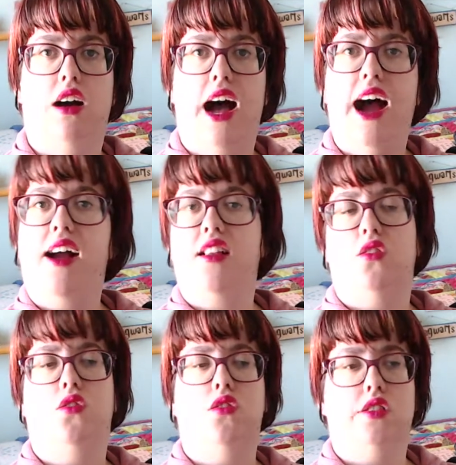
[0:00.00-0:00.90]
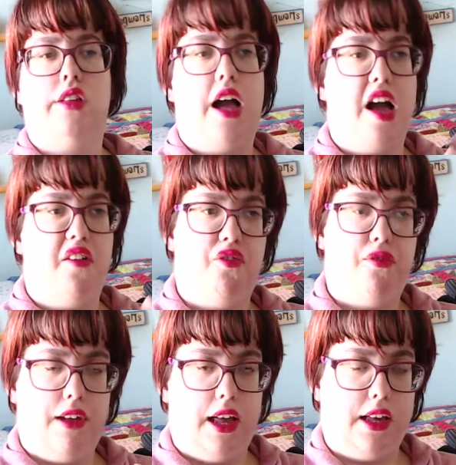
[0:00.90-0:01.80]
actors have
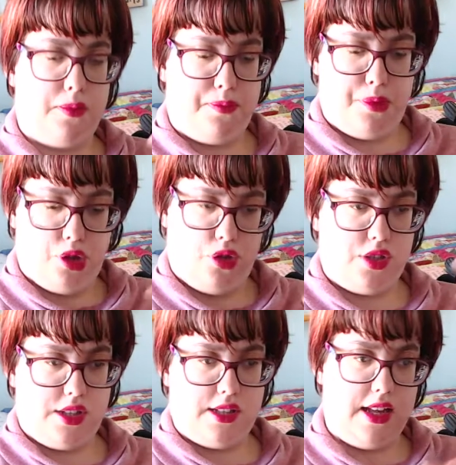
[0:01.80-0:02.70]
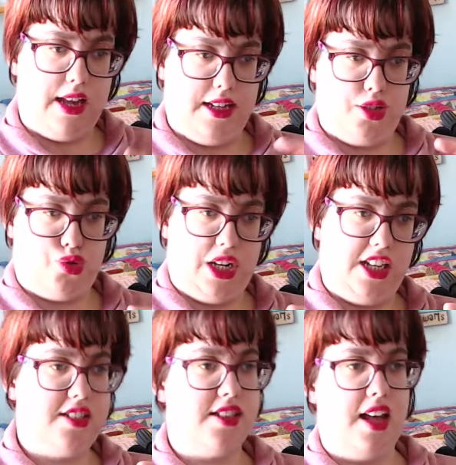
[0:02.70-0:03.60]
like plots and
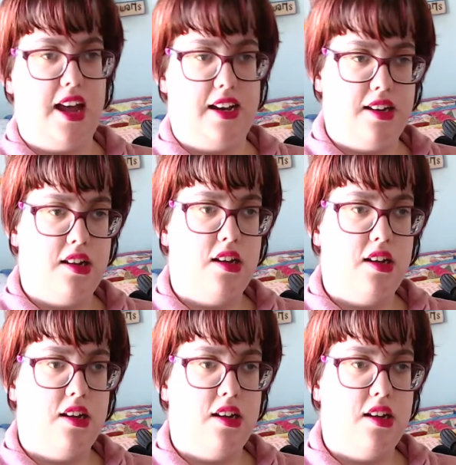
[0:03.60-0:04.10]
intrigues, and